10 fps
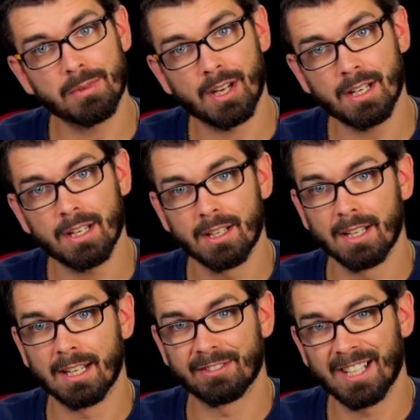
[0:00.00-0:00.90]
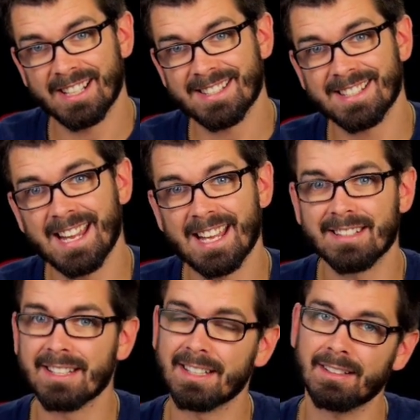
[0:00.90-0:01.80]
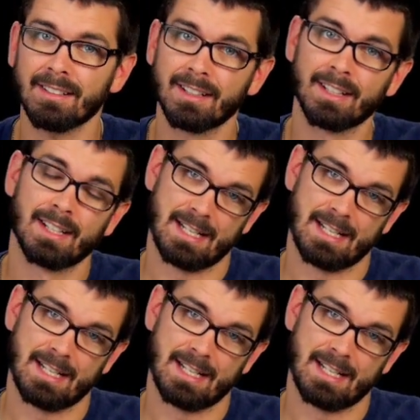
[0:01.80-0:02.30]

mug. I've got a stand-in.